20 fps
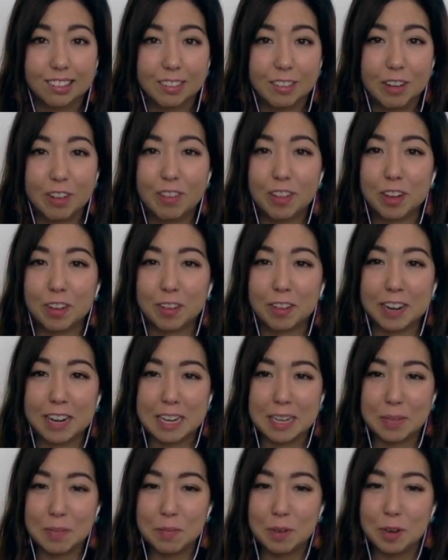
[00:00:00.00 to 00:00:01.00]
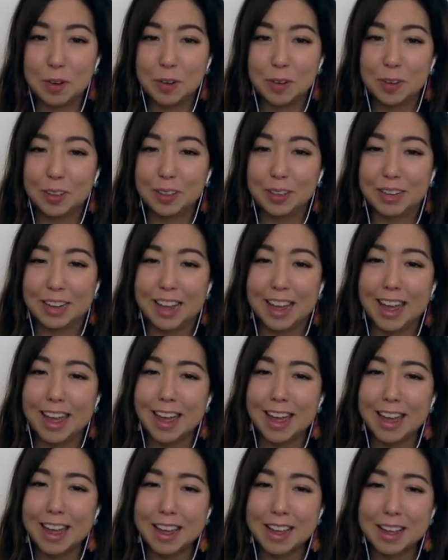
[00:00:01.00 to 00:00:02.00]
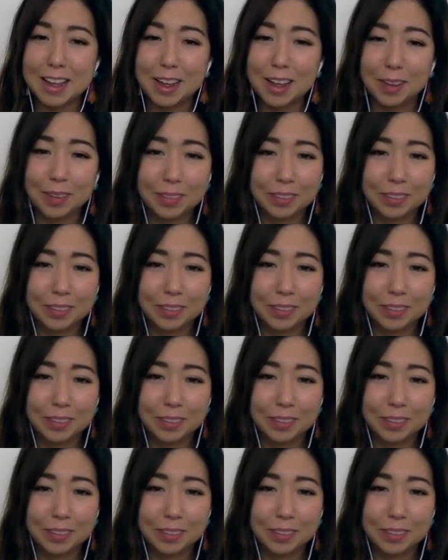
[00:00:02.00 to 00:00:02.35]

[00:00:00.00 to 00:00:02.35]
With the red moon. Damn.